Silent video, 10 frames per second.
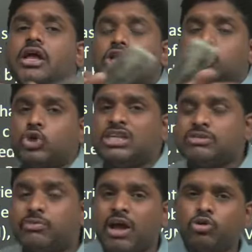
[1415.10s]
So
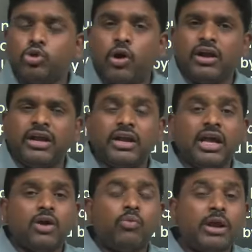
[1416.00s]
this Vanuatu
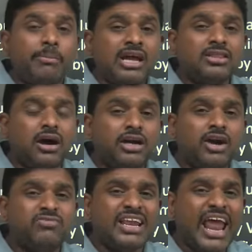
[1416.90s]
already 1/3
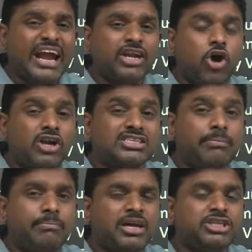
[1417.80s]
of the land got
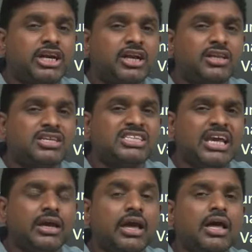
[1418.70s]
submerged under the
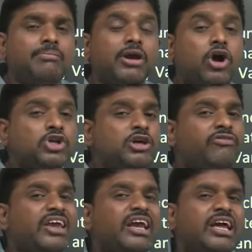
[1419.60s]
sea because
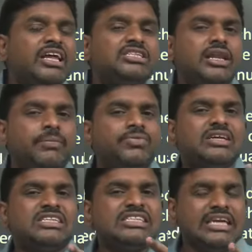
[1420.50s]
of increase in
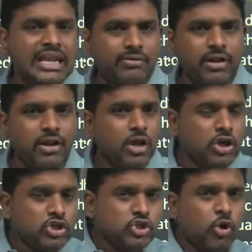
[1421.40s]
sea level.
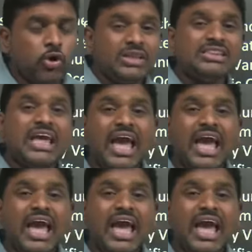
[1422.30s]
So they